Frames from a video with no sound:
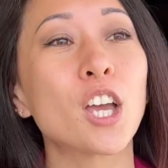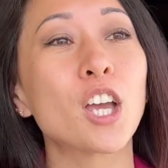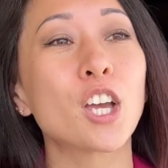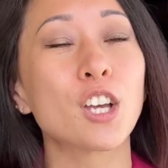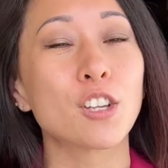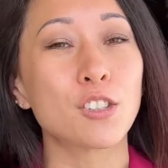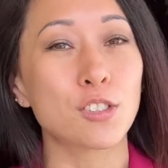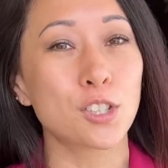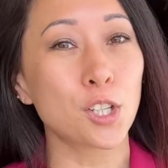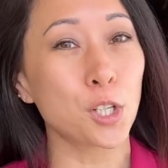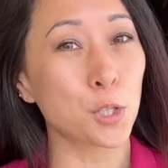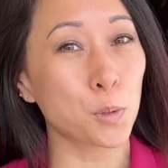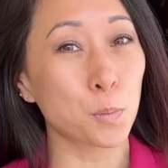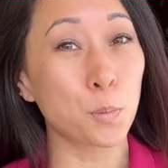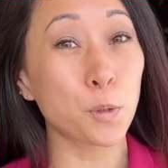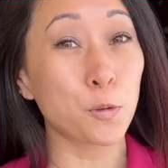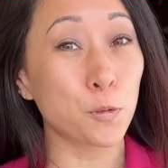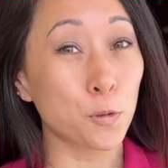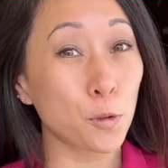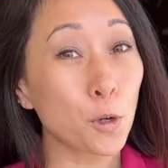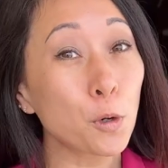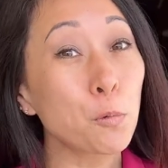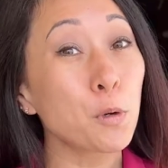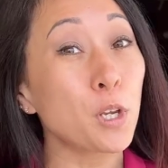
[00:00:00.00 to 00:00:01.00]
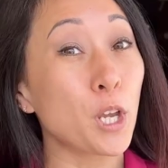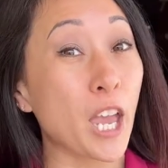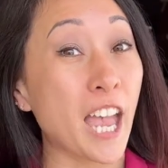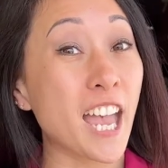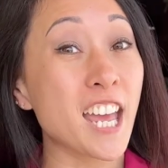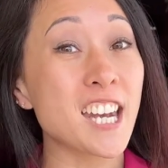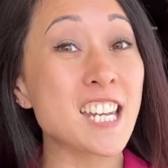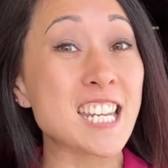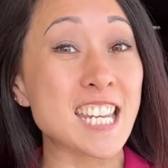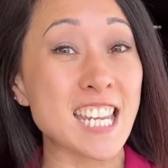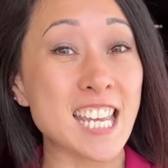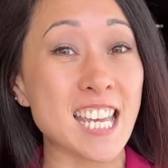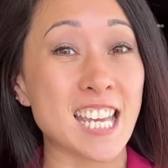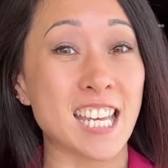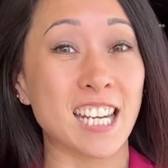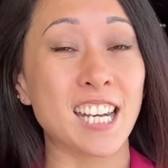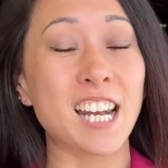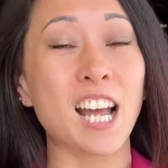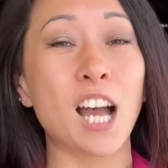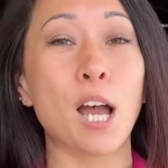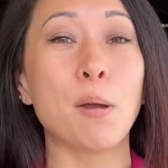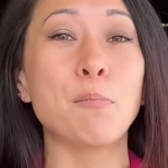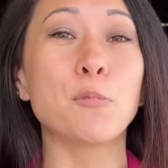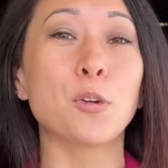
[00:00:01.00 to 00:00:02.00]
So before we head in,
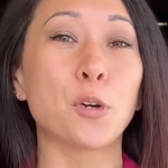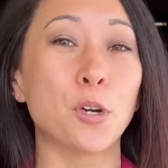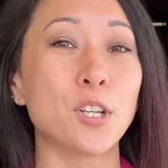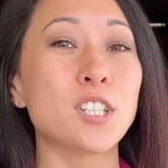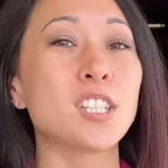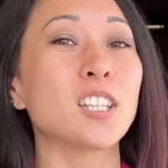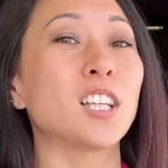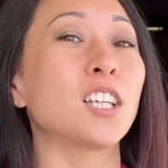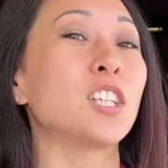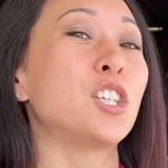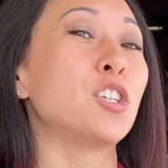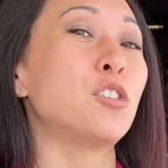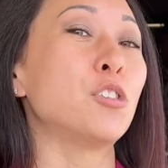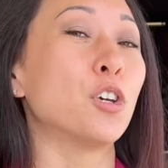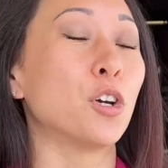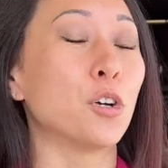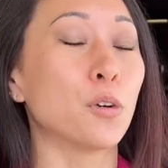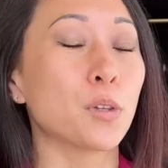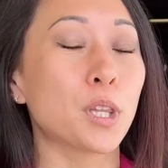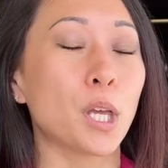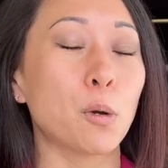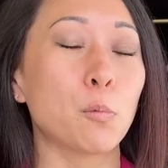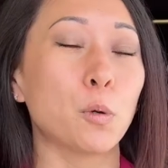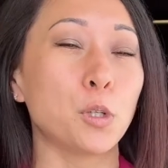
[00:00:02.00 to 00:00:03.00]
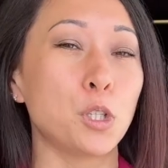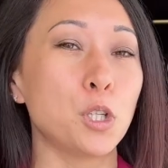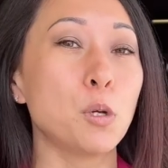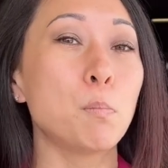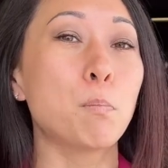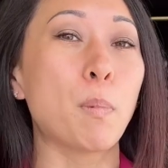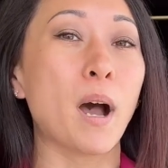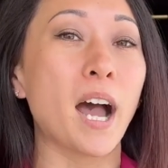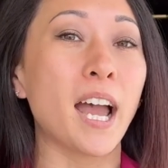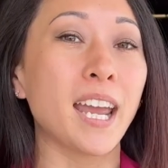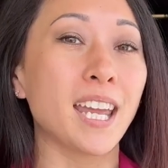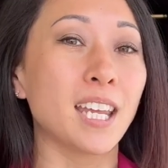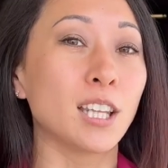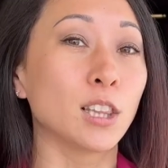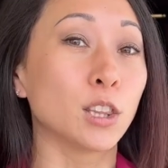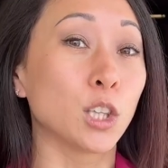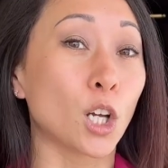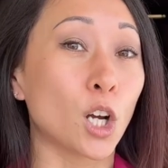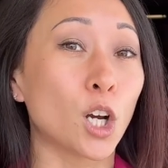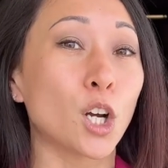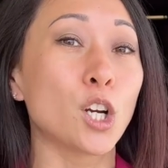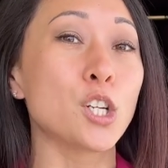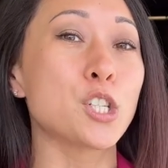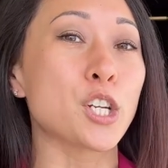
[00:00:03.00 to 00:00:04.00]
I'm going to let you know that when you buy a
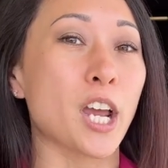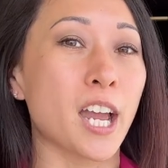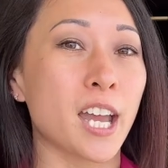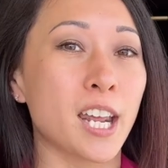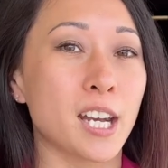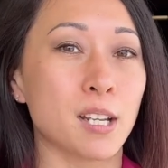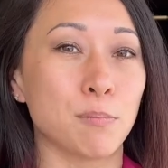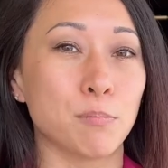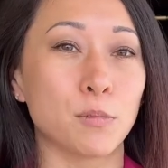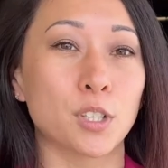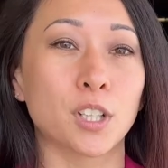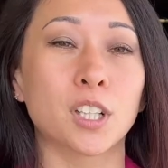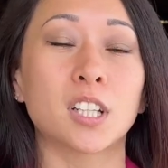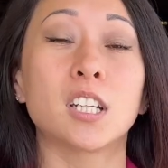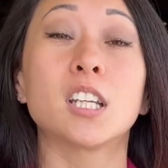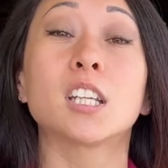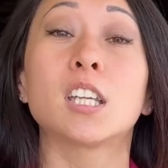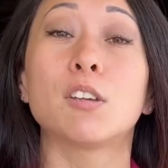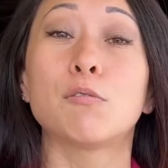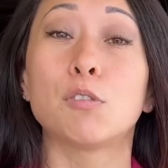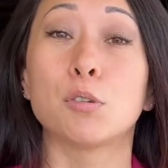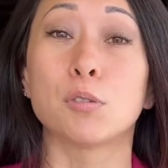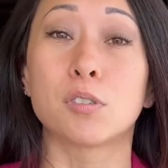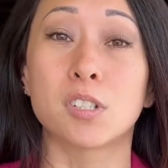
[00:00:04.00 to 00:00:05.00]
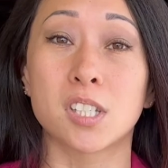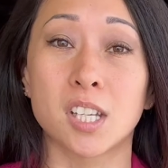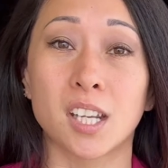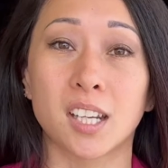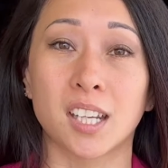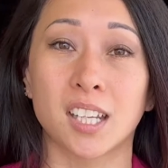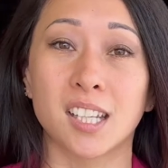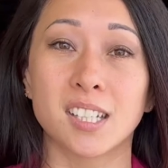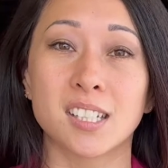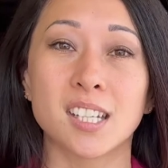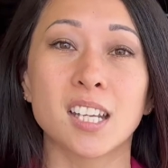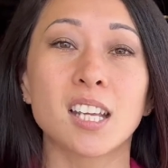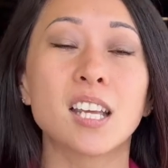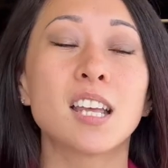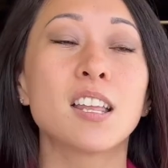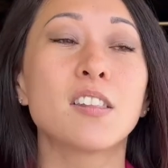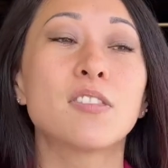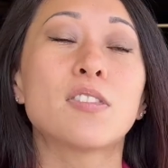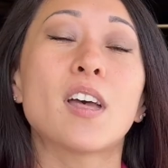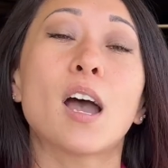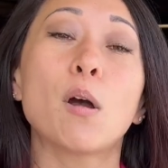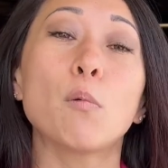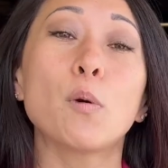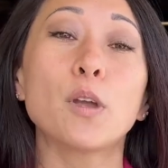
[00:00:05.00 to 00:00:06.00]
large item, they're gonna give you a ticket.
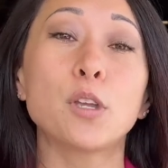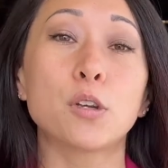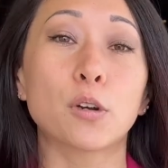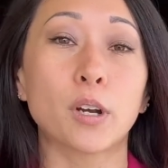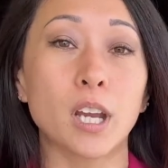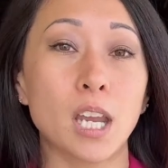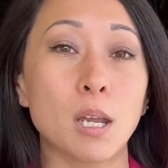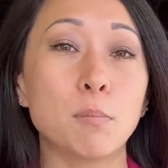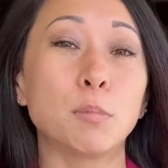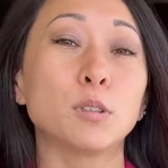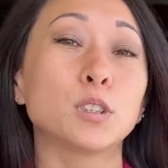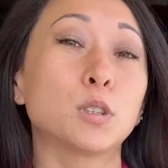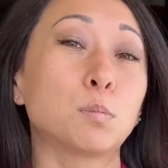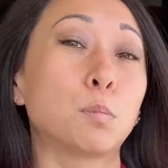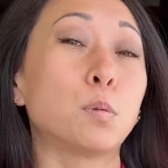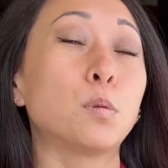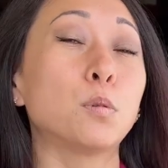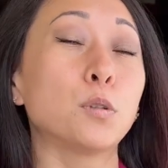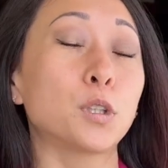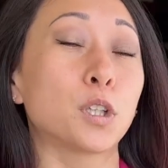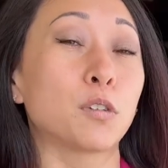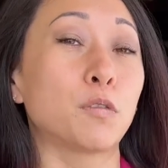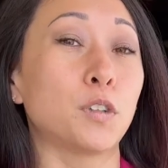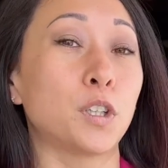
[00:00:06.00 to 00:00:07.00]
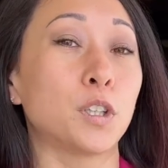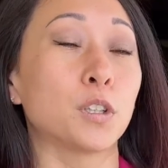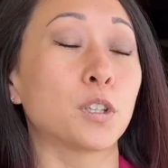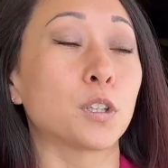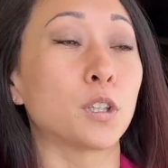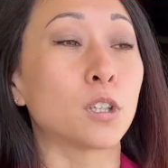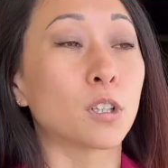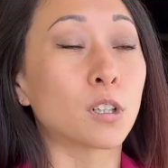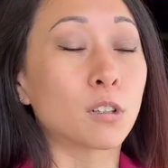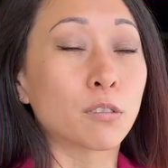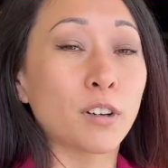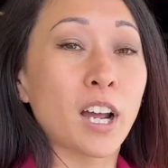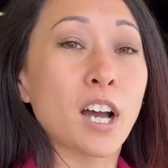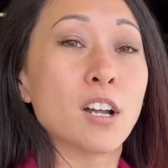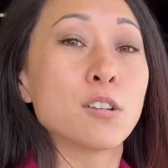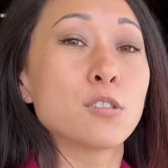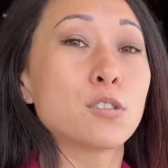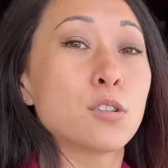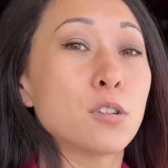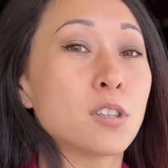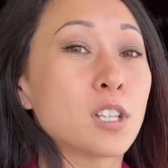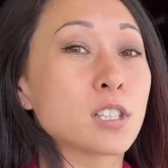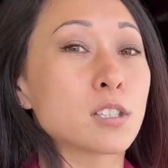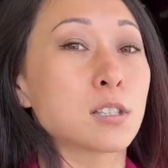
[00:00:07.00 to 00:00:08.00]
That way you're able to pull your vehicle around
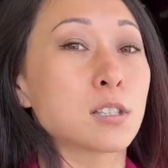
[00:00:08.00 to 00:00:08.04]
to this